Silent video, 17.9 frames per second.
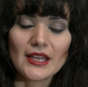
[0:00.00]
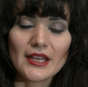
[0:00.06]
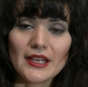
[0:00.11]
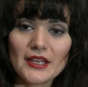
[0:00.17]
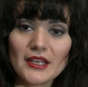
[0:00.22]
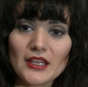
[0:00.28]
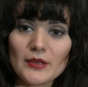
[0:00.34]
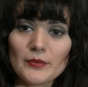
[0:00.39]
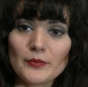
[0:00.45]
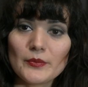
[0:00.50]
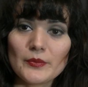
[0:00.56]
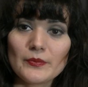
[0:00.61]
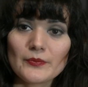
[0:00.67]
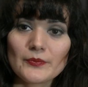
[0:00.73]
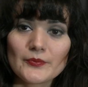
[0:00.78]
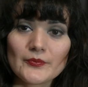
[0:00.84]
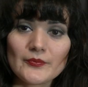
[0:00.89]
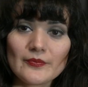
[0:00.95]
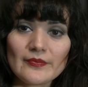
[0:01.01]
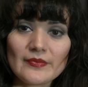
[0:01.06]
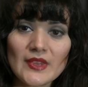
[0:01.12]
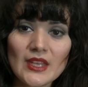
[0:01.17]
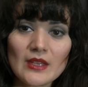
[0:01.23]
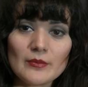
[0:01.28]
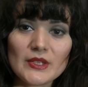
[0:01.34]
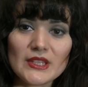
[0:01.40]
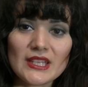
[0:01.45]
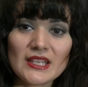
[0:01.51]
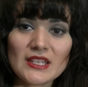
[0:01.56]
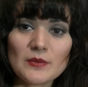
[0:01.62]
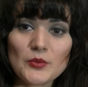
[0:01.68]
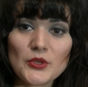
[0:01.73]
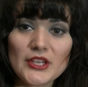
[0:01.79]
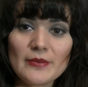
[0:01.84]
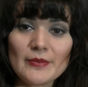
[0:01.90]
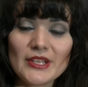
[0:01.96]
But that's
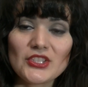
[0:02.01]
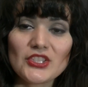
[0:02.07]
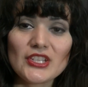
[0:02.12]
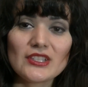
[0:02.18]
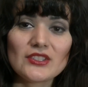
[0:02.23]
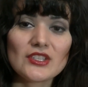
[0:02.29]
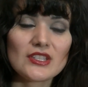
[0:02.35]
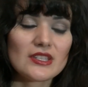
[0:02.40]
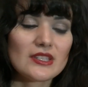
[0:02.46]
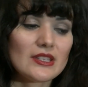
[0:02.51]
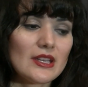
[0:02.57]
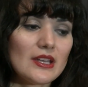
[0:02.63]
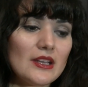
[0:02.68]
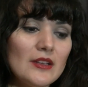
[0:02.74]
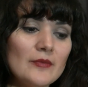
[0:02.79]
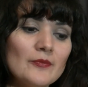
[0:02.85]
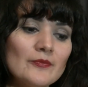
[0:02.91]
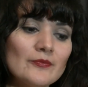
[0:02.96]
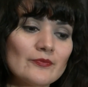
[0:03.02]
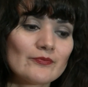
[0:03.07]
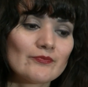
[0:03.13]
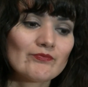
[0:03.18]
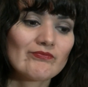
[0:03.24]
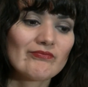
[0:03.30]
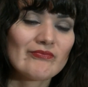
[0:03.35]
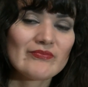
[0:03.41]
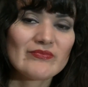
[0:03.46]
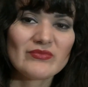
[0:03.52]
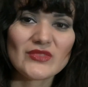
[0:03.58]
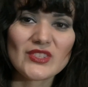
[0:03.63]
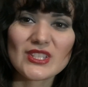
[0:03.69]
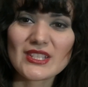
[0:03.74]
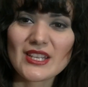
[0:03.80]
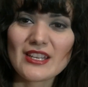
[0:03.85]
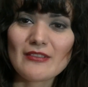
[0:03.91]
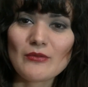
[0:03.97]
pretty much it. Just kind
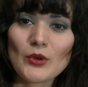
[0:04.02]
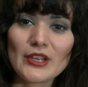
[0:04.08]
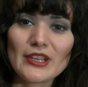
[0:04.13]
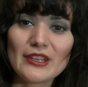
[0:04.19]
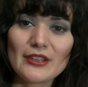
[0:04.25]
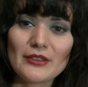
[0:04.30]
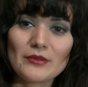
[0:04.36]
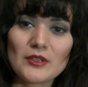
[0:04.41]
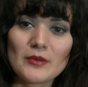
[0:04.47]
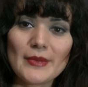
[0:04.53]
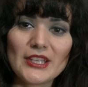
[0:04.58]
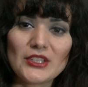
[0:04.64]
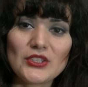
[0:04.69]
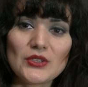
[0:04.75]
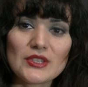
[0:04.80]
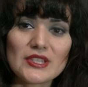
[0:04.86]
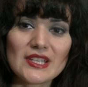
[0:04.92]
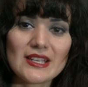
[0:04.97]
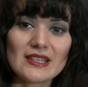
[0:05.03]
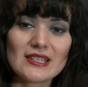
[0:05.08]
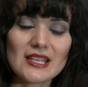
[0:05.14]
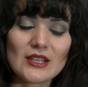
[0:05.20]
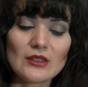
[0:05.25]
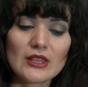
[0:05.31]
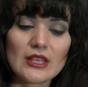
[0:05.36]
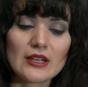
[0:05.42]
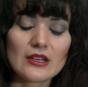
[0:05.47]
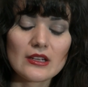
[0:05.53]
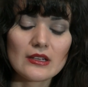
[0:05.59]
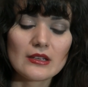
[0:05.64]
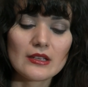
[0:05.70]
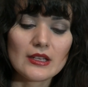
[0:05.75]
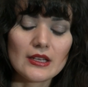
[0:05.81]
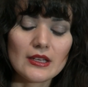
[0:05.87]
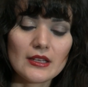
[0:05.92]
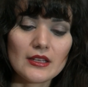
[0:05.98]
of wanted to throw my two cents out there.
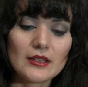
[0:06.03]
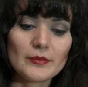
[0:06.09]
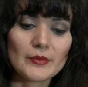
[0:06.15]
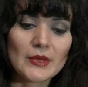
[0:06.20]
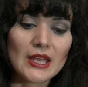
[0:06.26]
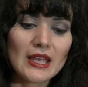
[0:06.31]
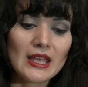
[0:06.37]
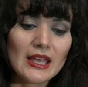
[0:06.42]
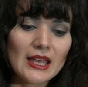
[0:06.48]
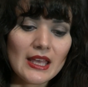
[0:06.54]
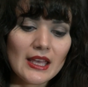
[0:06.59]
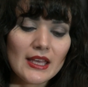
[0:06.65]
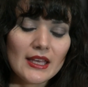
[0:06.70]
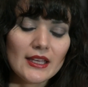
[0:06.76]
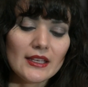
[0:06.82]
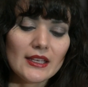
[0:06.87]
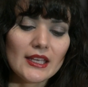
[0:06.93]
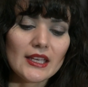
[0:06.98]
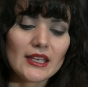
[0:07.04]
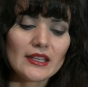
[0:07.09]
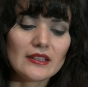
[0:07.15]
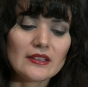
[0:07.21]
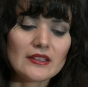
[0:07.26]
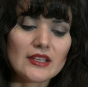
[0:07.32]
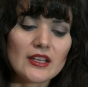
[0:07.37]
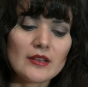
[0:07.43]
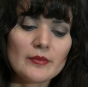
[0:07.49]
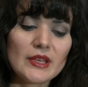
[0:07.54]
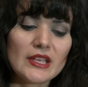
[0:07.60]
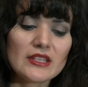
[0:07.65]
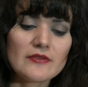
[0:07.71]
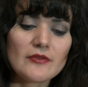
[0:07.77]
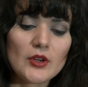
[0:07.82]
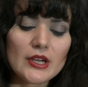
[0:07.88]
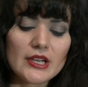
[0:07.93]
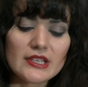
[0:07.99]

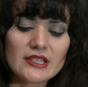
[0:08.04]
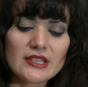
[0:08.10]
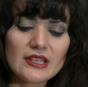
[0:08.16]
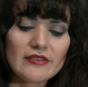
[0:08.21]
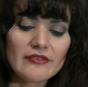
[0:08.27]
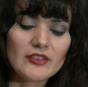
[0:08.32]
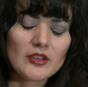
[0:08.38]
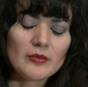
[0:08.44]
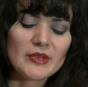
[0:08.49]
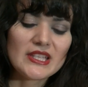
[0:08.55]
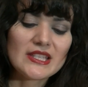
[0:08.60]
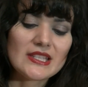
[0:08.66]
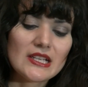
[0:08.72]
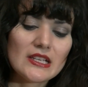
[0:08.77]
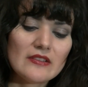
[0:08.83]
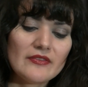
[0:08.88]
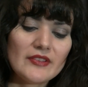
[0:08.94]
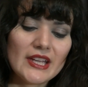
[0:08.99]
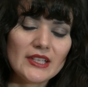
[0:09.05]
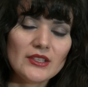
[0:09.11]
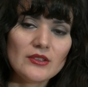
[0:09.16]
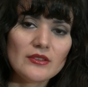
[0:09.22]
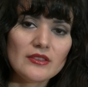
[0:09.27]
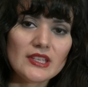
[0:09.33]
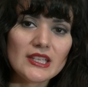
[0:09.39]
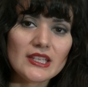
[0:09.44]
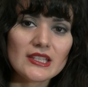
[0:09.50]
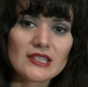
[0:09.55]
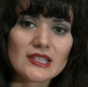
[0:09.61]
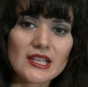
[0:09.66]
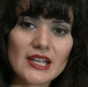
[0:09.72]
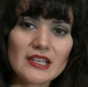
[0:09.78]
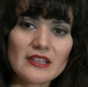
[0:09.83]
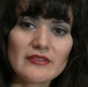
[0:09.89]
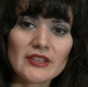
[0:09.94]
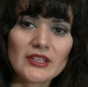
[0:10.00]
As far as the film itself, I do think it's
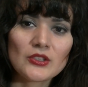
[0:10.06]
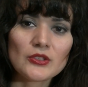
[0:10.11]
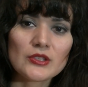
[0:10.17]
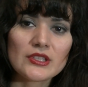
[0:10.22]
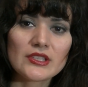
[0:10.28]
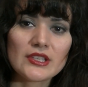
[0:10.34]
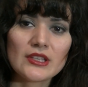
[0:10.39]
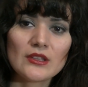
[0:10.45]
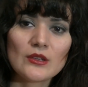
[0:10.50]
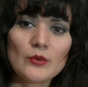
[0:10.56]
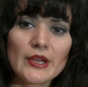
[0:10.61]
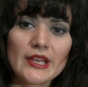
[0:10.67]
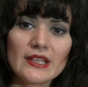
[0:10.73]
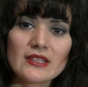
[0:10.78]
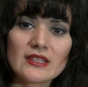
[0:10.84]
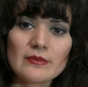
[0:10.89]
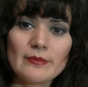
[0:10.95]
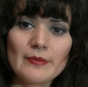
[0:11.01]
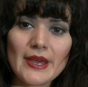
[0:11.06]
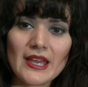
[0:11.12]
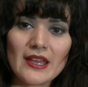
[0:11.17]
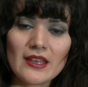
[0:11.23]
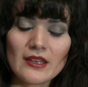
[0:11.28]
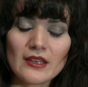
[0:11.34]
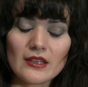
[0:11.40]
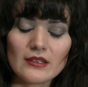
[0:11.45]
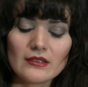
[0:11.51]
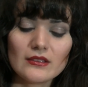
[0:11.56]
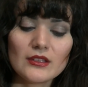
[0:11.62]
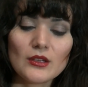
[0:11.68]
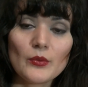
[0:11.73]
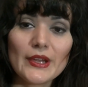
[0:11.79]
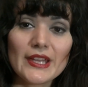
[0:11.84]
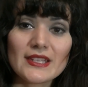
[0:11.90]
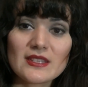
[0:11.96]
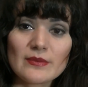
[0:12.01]
kind of interesting the way it's
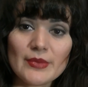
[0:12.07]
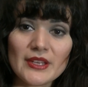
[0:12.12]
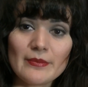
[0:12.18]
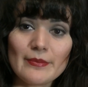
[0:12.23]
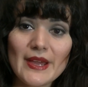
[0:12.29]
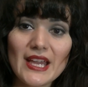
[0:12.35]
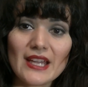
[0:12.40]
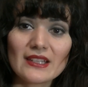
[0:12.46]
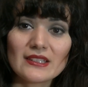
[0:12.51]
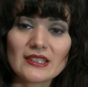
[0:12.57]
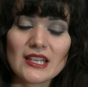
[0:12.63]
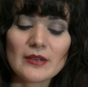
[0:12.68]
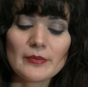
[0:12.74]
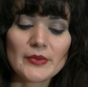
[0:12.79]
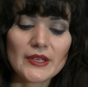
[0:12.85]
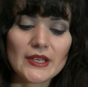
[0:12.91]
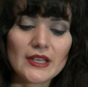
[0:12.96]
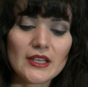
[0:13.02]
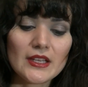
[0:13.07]
been backed up.